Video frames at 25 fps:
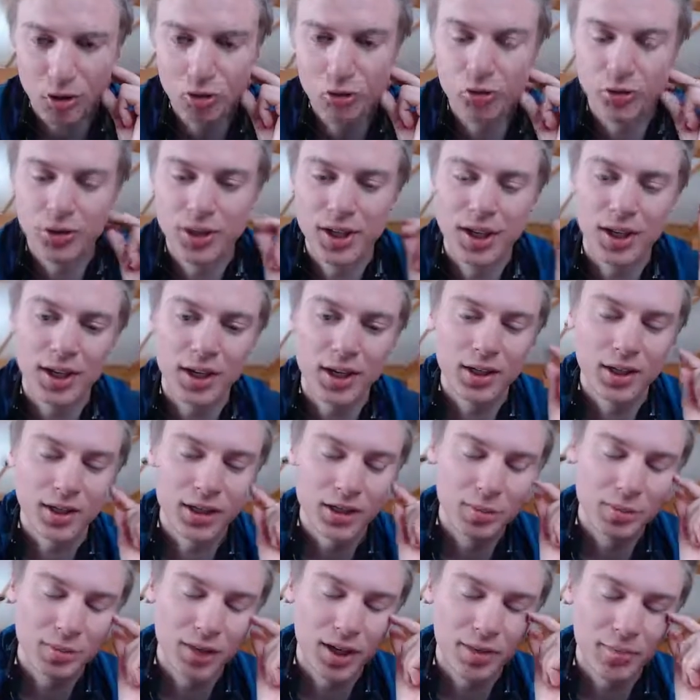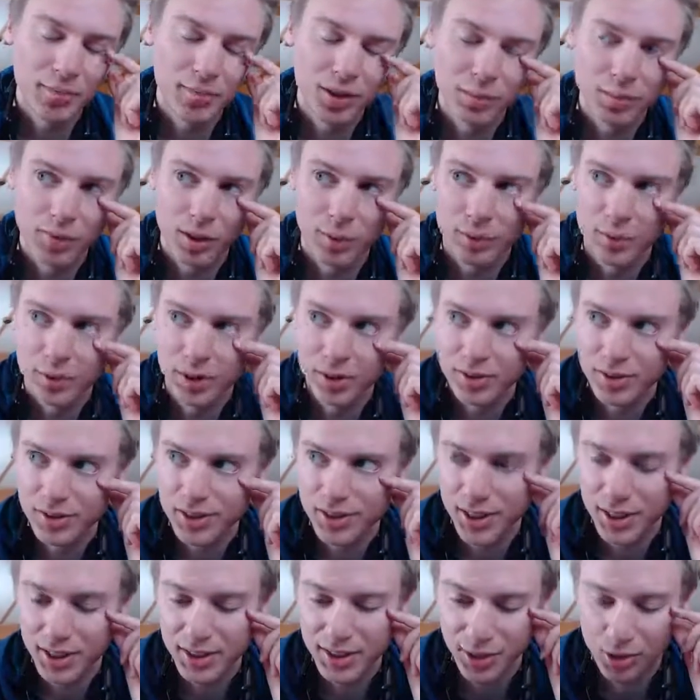Also, yeah, in my
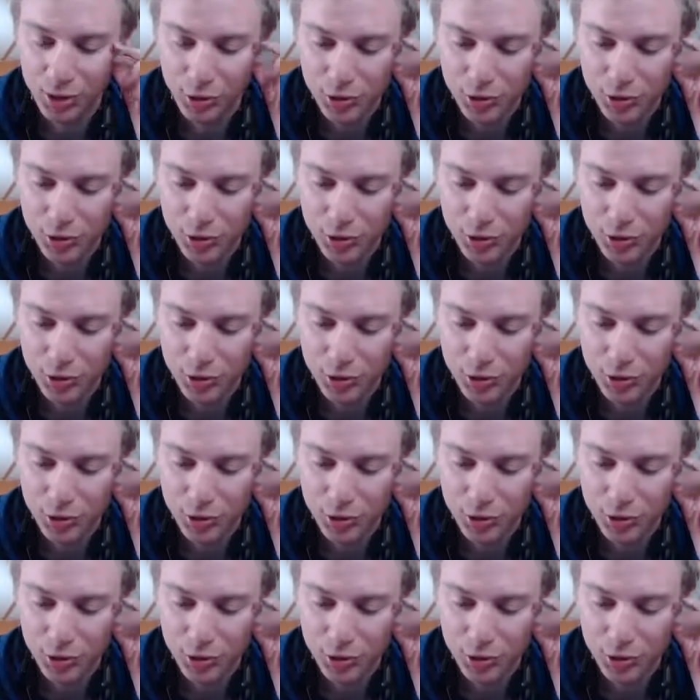previous decks